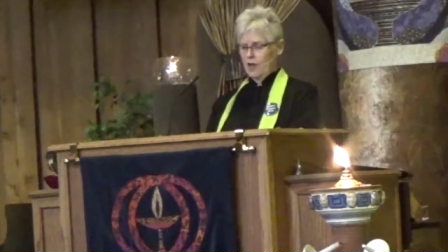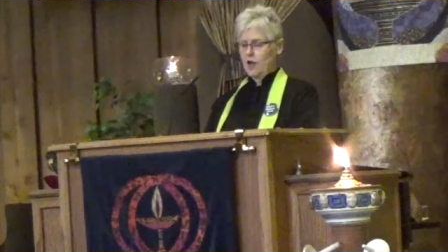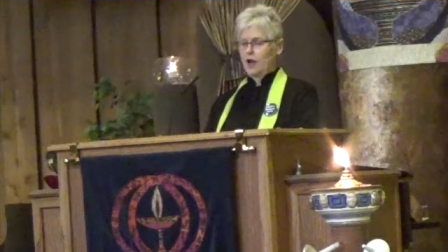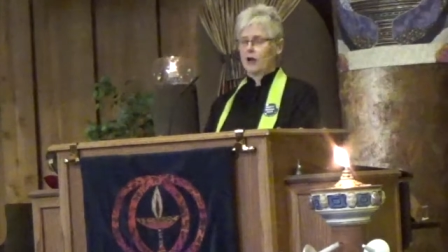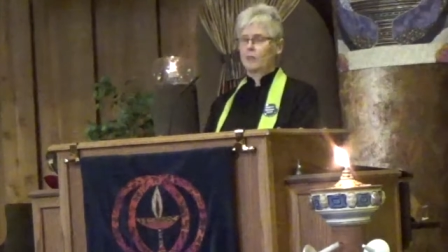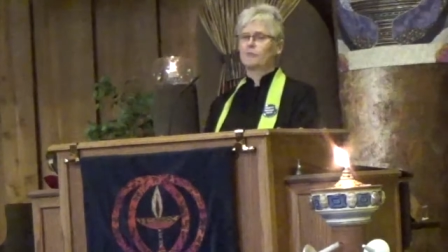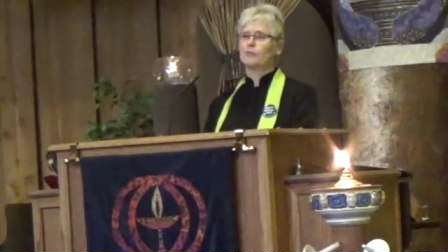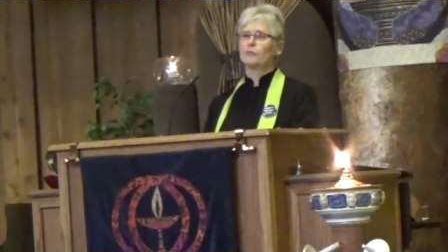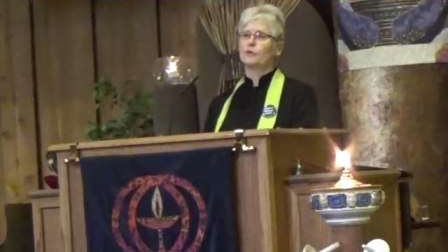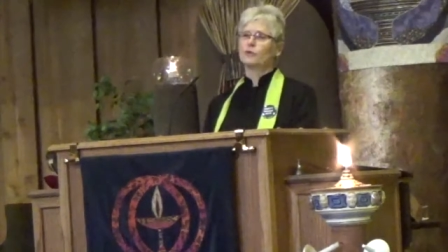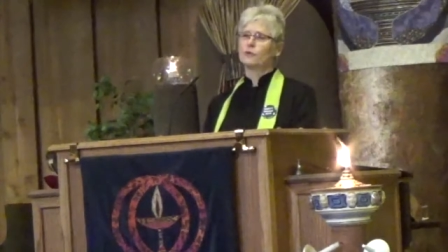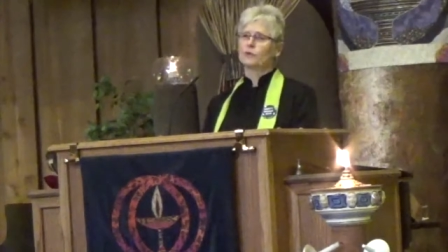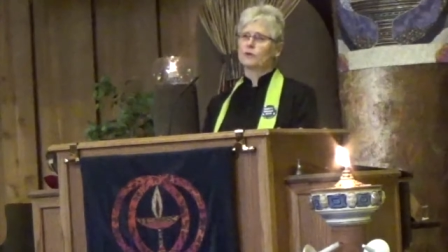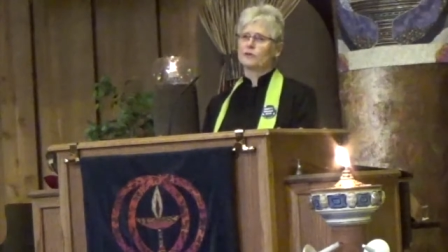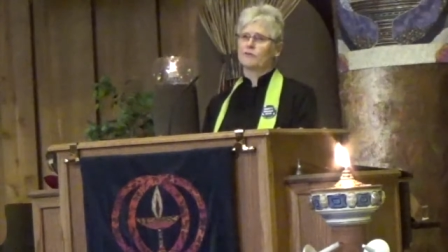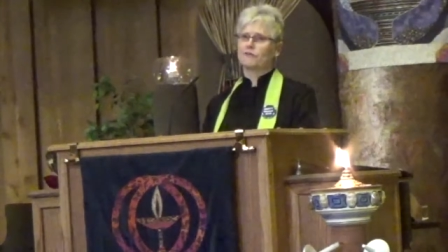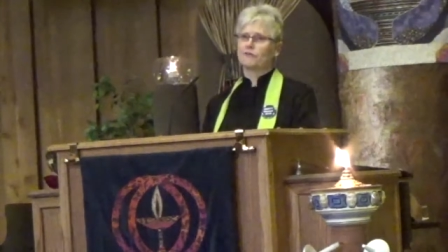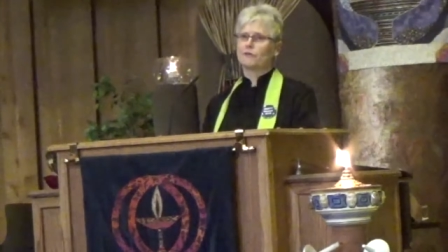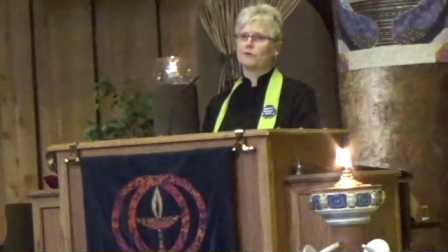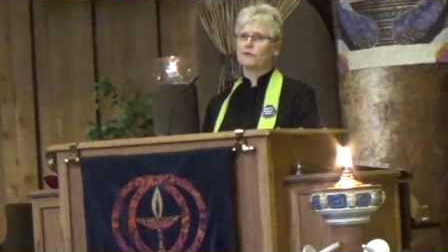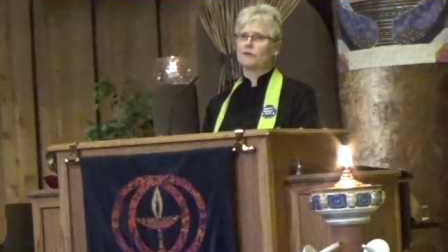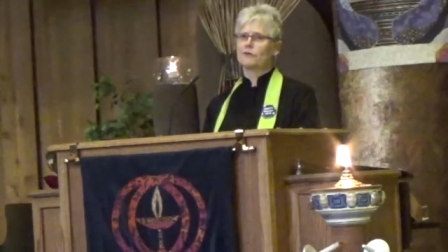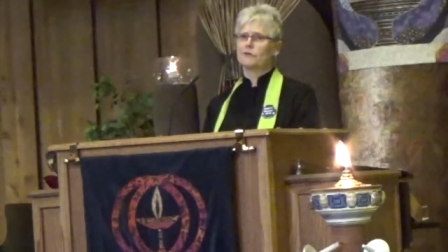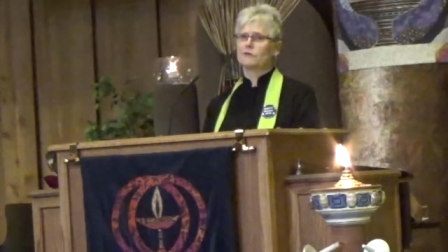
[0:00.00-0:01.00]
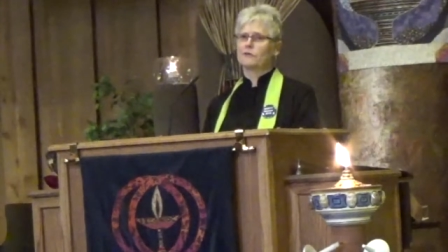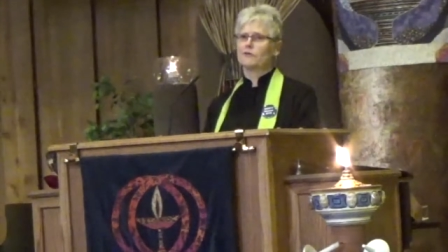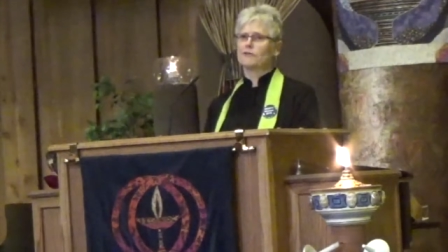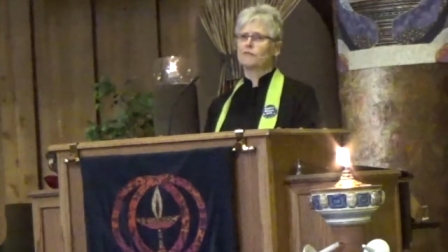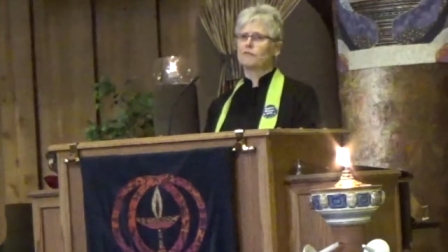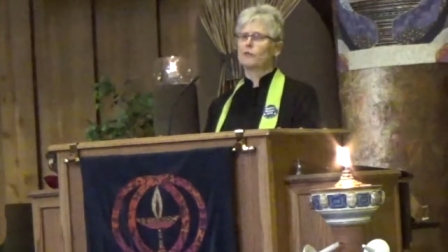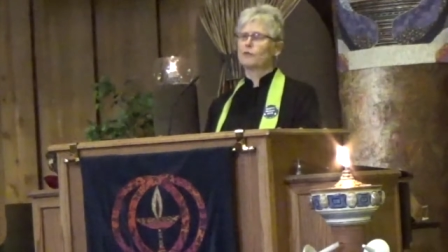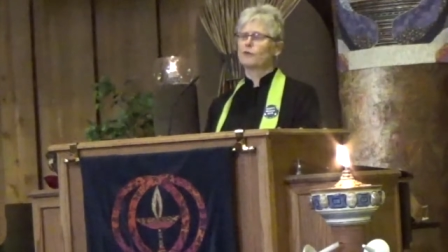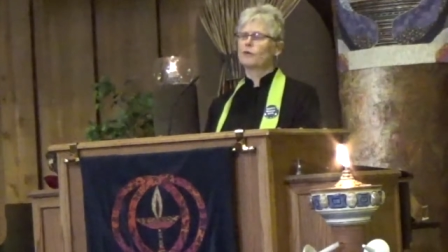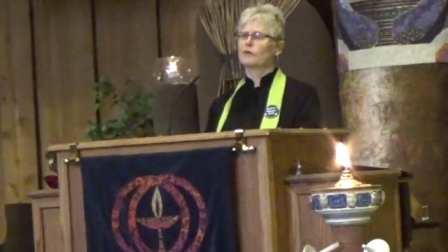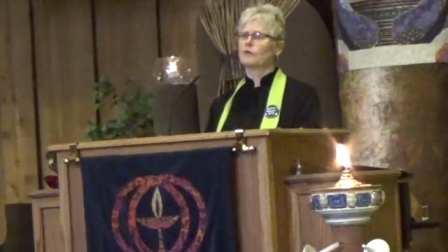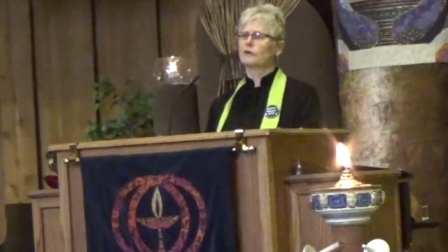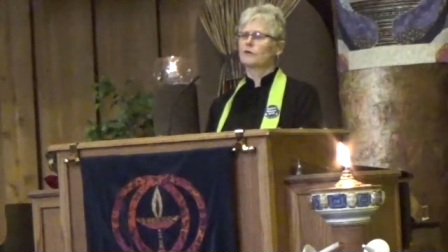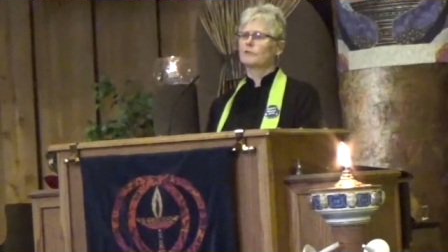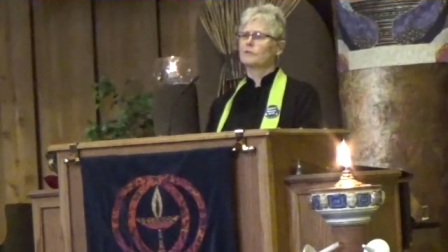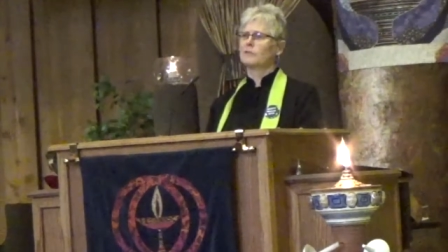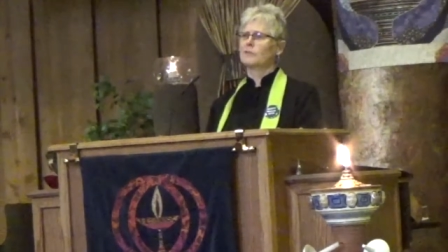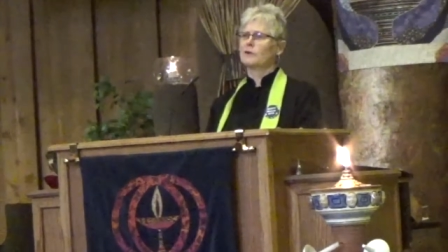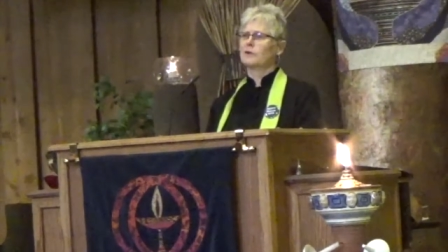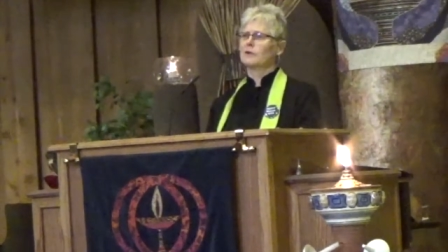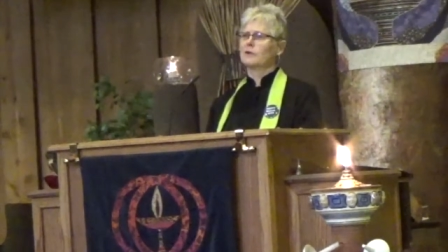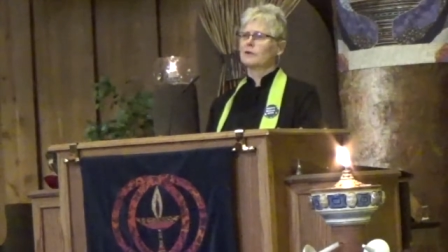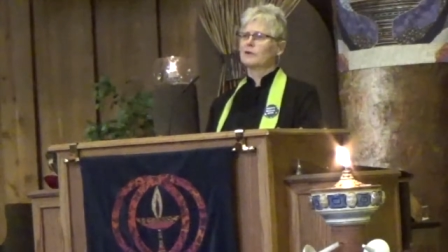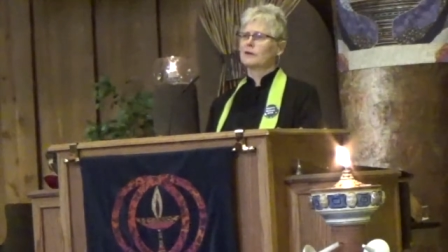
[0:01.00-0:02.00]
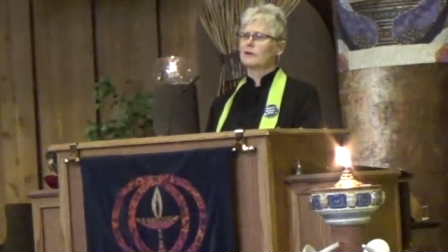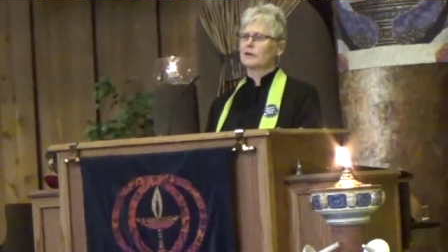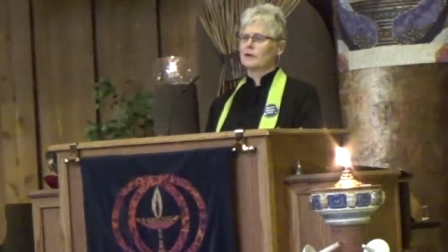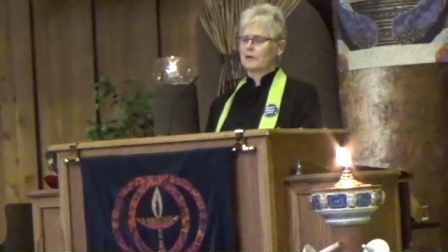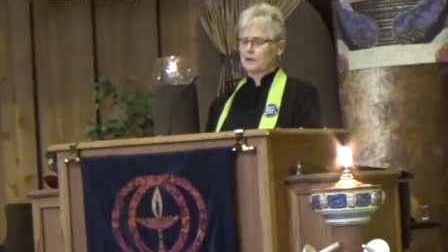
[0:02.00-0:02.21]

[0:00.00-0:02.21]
a beautiful form,